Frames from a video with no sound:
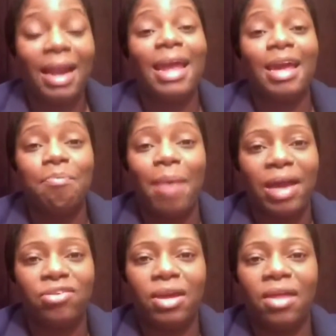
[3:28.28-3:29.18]
egg
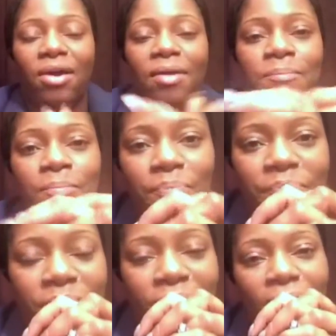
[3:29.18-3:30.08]
back together.
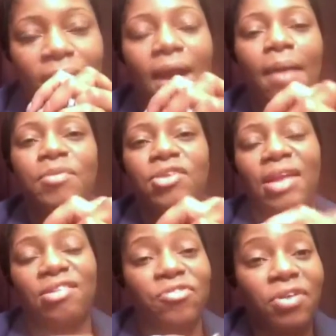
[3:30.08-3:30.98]
So
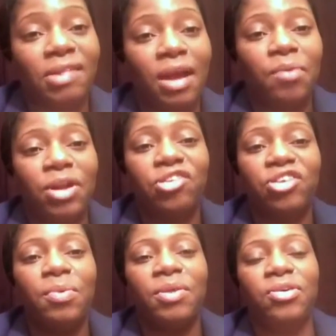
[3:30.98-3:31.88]
that's the first thing I want to
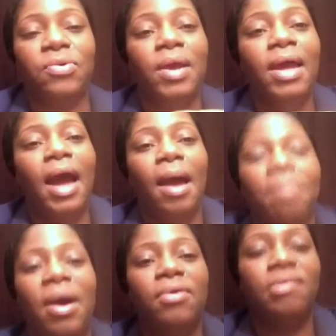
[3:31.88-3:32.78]
share with you
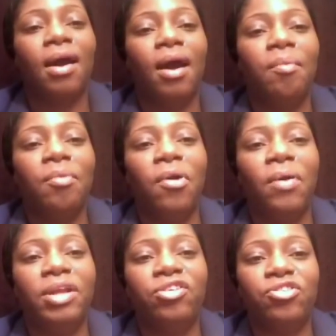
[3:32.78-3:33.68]
about
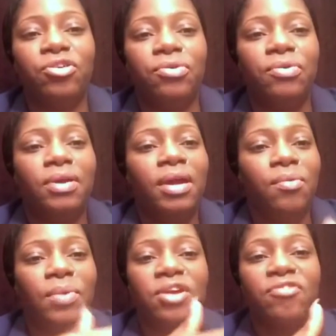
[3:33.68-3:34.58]
going through
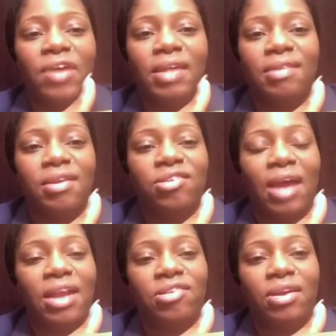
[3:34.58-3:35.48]
when you're facing
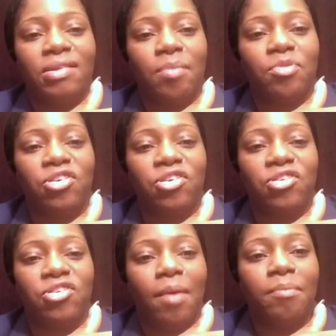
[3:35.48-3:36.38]
challenges. I'm just
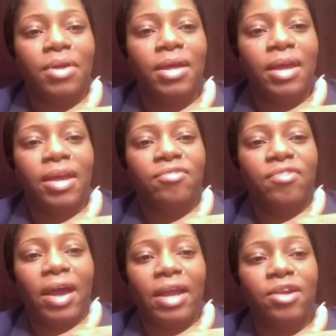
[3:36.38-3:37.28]

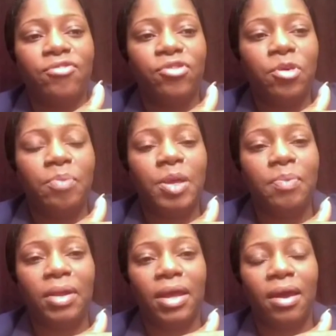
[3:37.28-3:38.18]
inviting a few
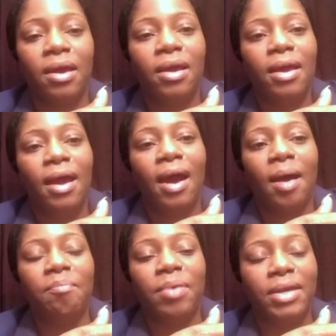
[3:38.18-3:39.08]
people here.
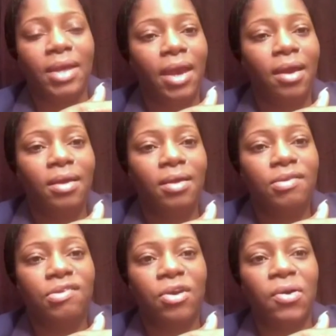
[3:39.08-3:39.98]
But yeah,
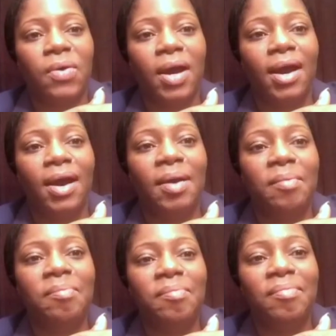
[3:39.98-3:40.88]
so
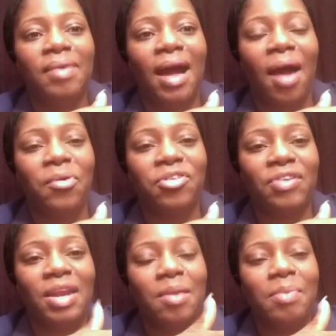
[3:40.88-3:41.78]
I was
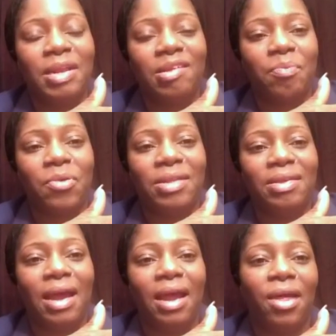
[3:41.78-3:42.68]
feeling a bit
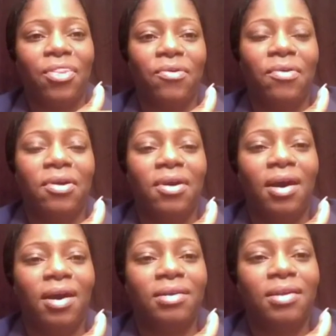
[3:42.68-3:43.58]
disappointed and I thought,
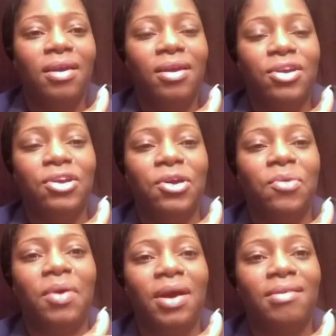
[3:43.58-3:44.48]
God, you know
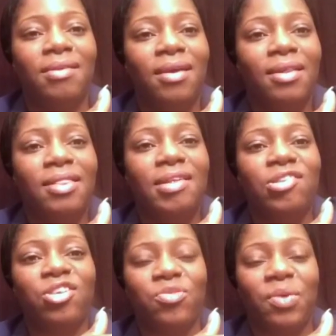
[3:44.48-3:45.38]
what? This
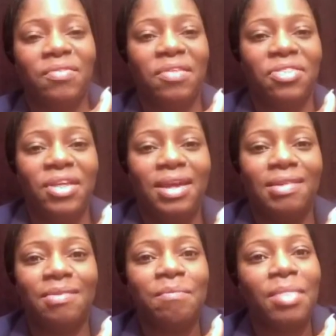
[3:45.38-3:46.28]
is just one of the
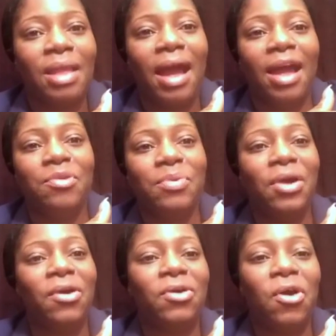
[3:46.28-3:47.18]
things. And we
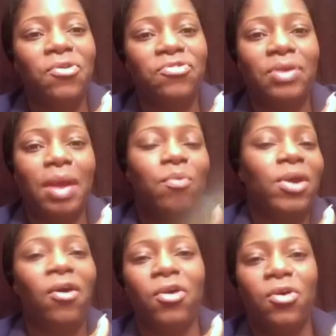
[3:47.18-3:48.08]
all go through them.
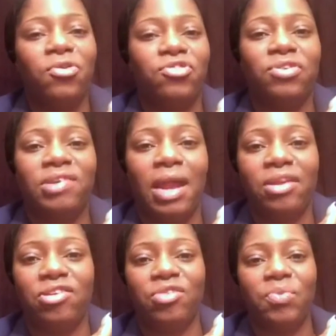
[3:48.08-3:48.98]
We all go through
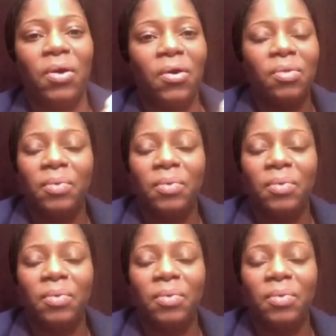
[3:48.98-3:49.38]
challenges. We all,